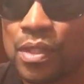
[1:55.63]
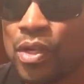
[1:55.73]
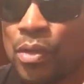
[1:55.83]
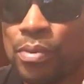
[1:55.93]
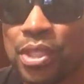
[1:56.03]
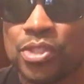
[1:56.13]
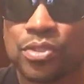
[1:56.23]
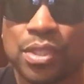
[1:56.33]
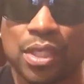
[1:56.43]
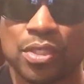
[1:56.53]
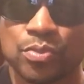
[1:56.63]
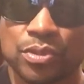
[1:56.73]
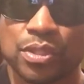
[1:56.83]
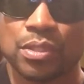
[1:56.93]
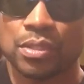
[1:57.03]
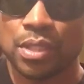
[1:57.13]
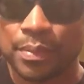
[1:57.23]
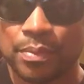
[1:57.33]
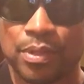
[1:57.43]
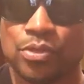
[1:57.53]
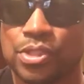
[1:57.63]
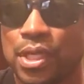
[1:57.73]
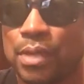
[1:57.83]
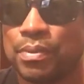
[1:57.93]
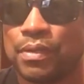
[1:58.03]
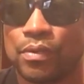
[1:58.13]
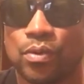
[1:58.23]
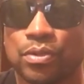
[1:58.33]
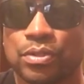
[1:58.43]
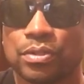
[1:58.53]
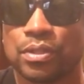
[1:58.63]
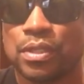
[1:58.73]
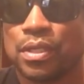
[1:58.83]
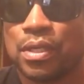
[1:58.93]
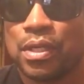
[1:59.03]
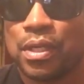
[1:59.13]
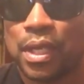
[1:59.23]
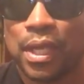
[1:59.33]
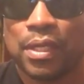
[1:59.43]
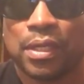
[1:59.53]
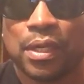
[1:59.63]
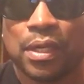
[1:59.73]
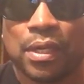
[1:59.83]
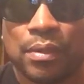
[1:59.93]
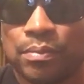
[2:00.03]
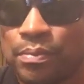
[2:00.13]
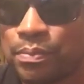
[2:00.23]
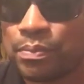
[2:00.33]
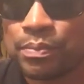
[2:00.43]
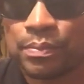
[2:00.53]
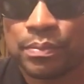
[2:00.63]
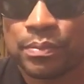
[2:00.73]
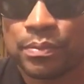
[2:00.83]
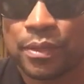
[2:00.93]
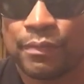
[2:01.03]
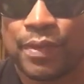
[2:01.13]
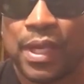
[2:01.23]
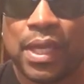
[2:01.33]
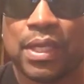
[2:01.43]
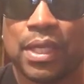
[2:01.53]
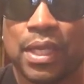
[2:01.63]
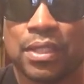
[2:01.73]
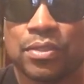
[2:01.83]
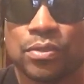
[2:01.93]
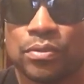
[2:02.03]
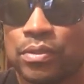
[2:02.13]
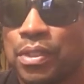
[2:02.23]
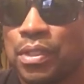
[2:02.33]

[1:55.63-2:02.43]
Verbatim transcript: You know, Billy Joe Saunders was a WBO champion, of course and uh, the fight got canceled